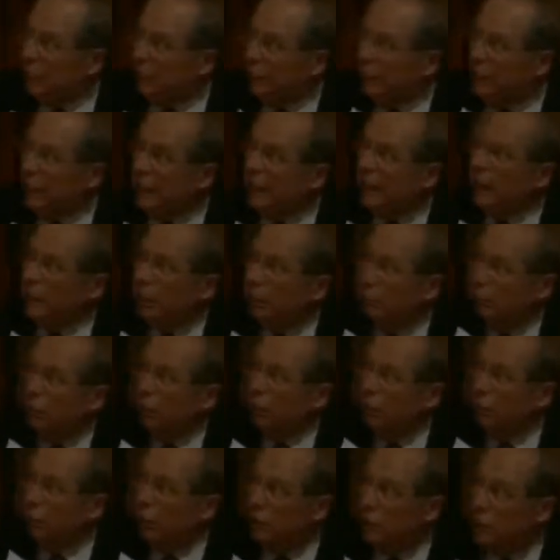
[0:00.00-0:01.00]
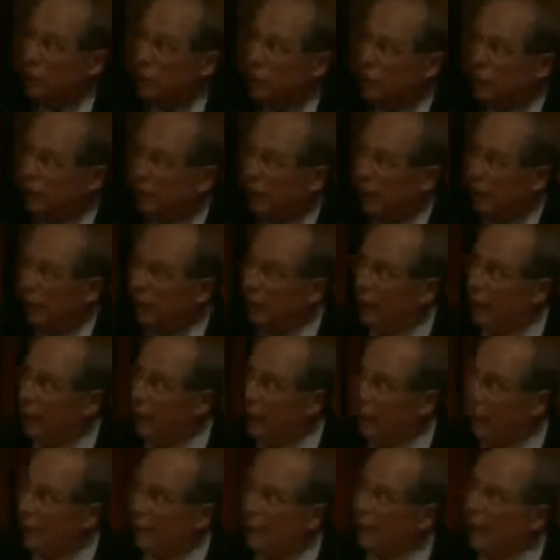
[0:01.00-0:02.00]
can I show
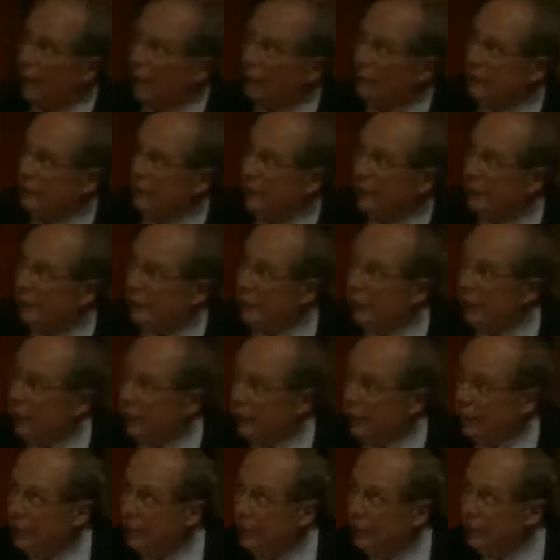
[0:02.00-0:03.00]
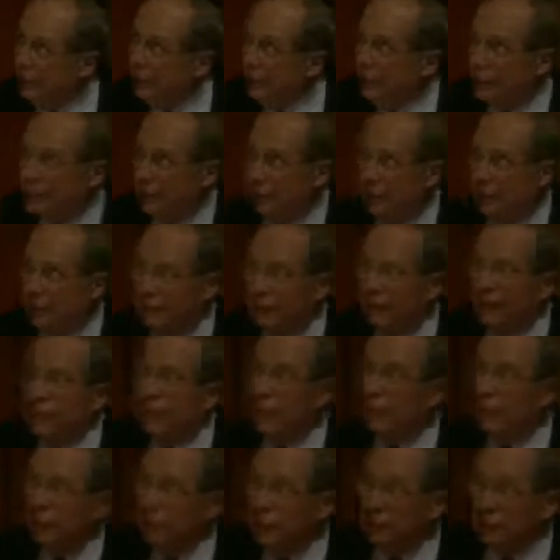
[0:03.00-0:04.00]
that has that characteristic, that
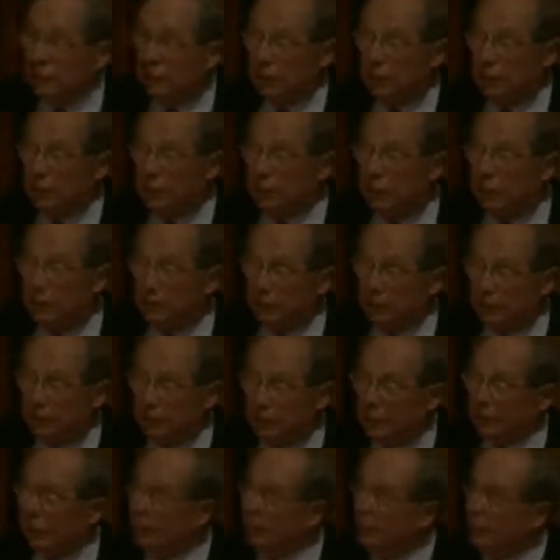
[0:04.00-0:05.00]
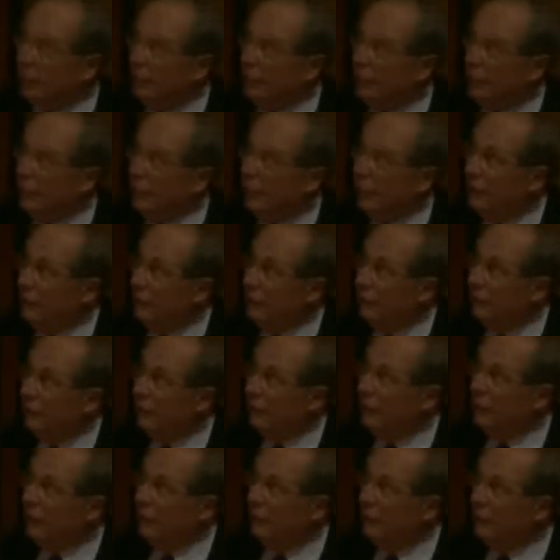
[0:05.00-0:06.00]
suggests that something like that
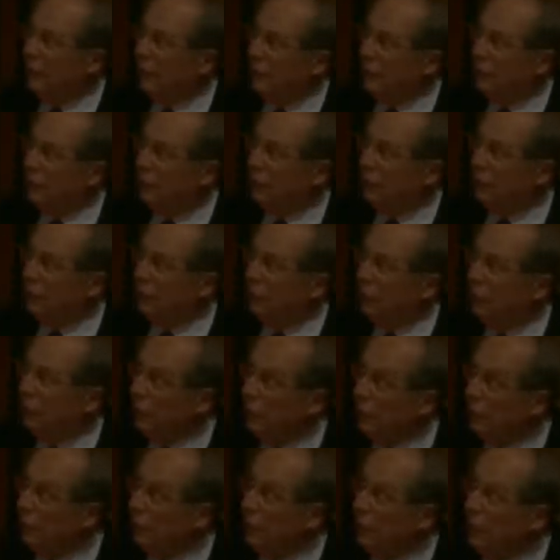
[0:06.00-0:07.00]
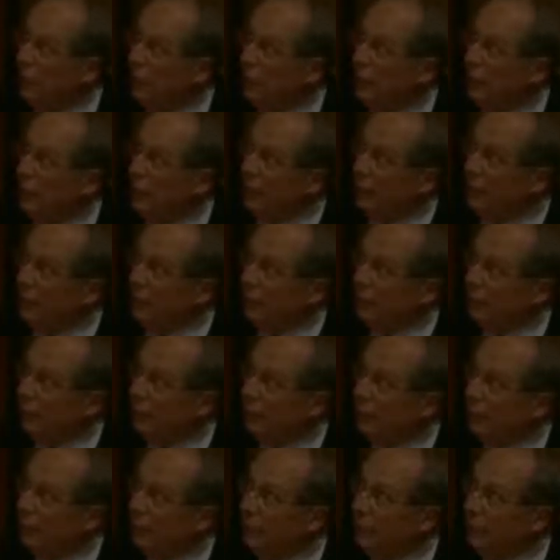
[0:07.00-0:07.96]
is going on, is that some of